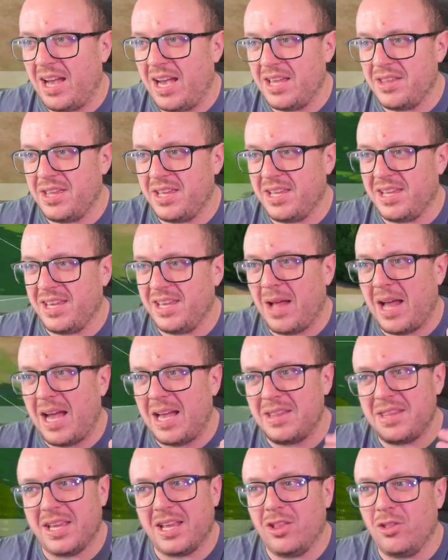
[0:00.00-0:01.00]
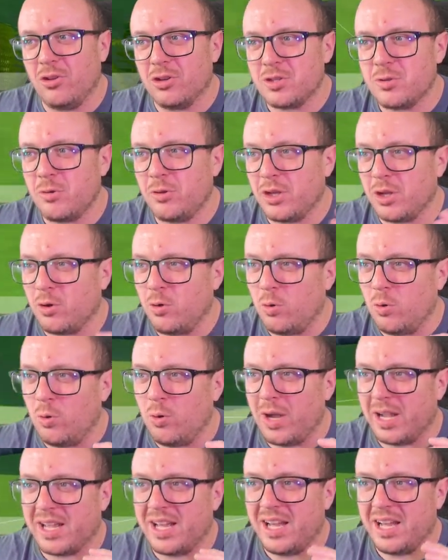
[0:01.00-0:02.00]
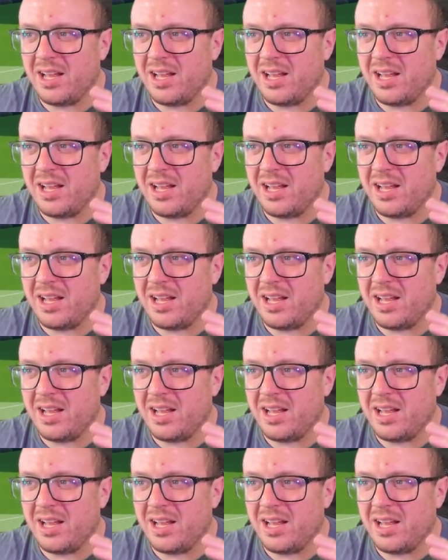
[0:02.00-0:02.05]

I think it looks really cool. I kind